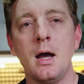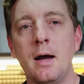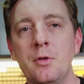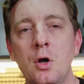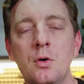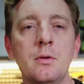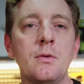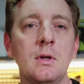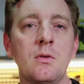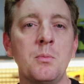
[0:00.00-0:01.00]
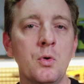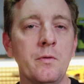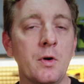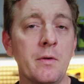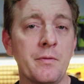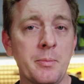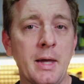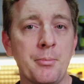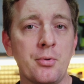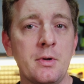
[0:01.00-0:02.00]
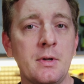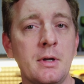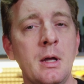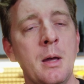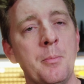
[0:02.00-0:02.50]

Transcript: I've long since moved on from that printer,